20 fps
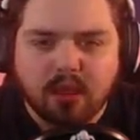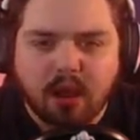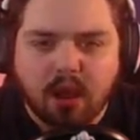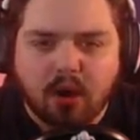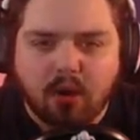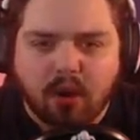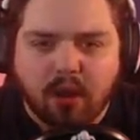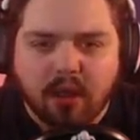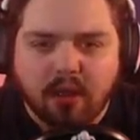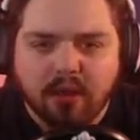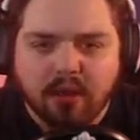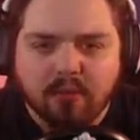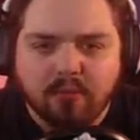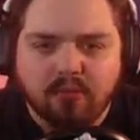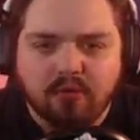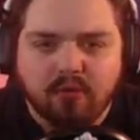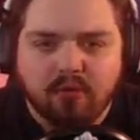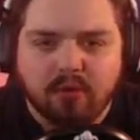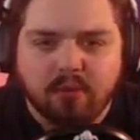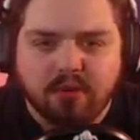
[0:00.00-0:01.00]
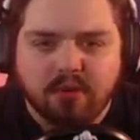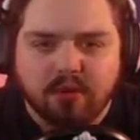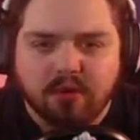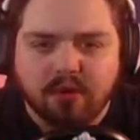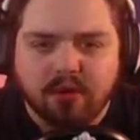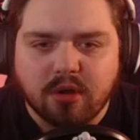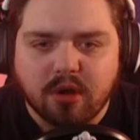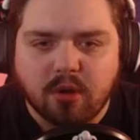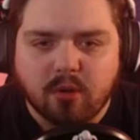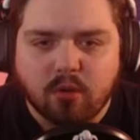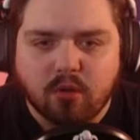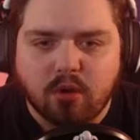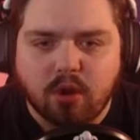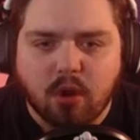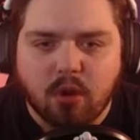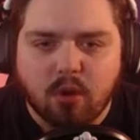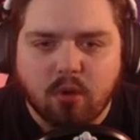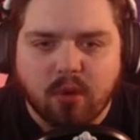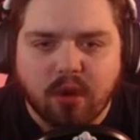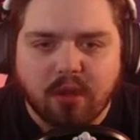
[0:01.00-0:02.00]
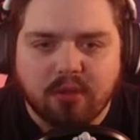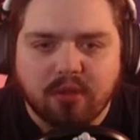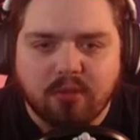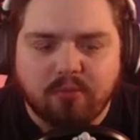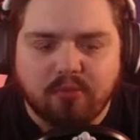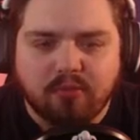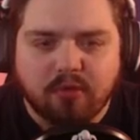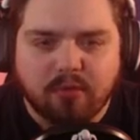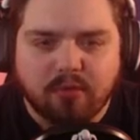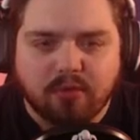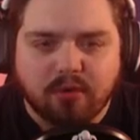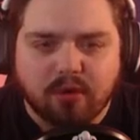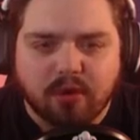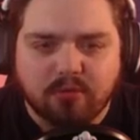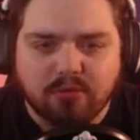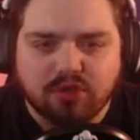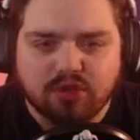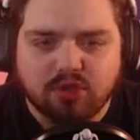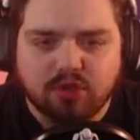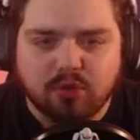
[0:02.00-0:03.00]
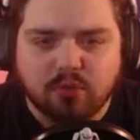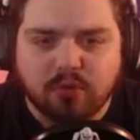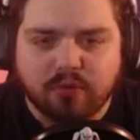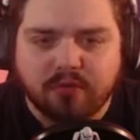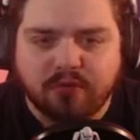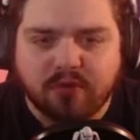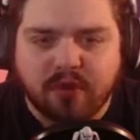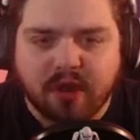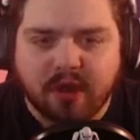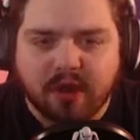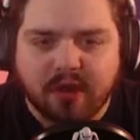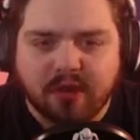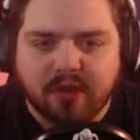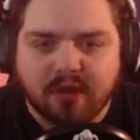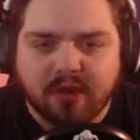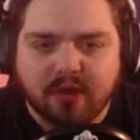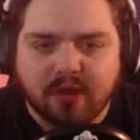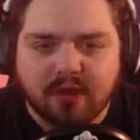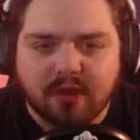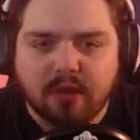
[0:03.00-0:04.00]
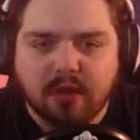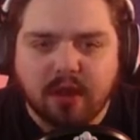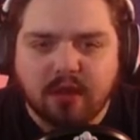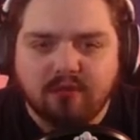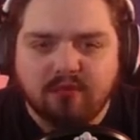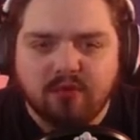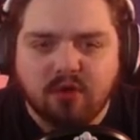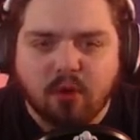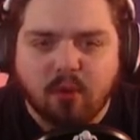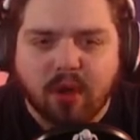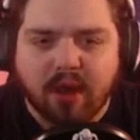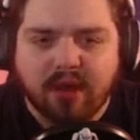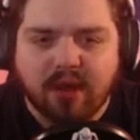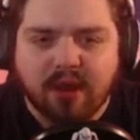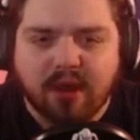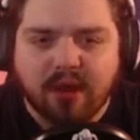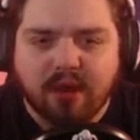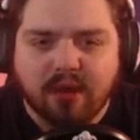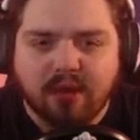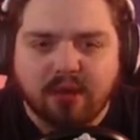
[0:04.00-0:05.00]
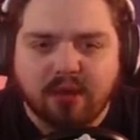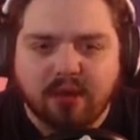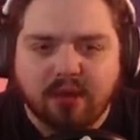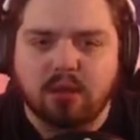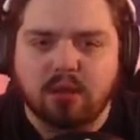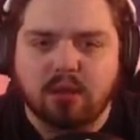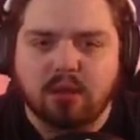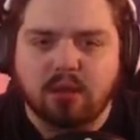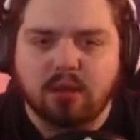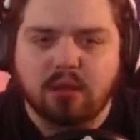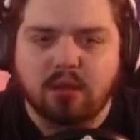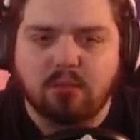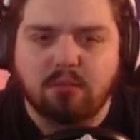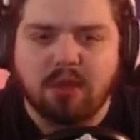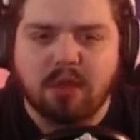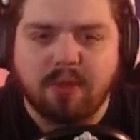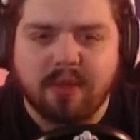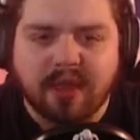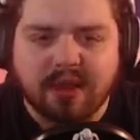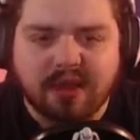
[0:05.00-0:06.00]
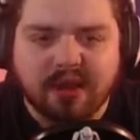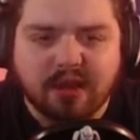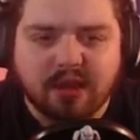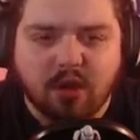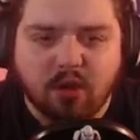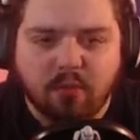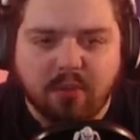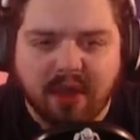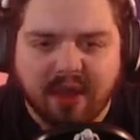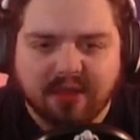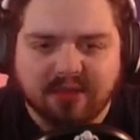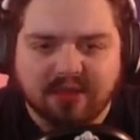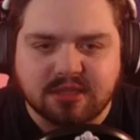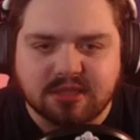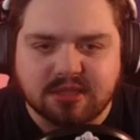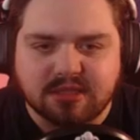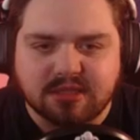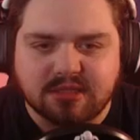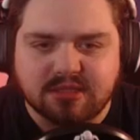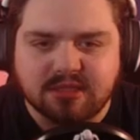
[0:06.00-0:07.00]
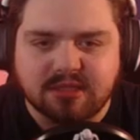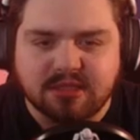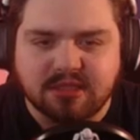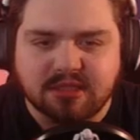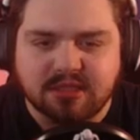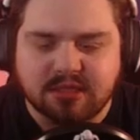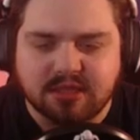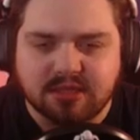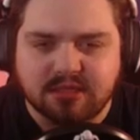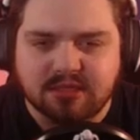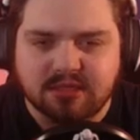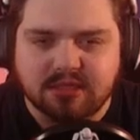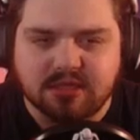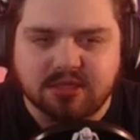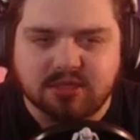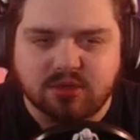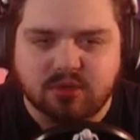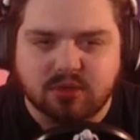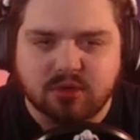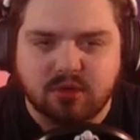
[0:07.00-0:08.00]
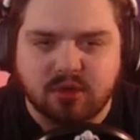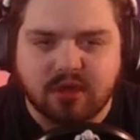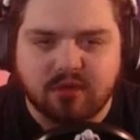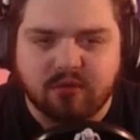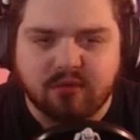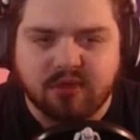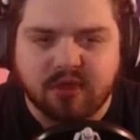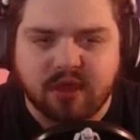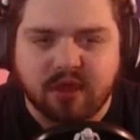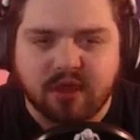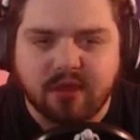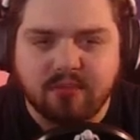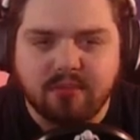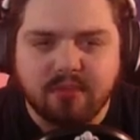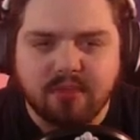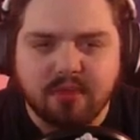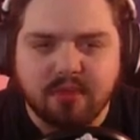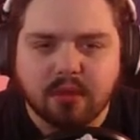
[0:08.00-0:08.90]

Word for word: Alright, perimeter. We'll go around the perimeter. I'm sure we'll find. I have no idea. Maybe I need to go back to this to the to the circle every time.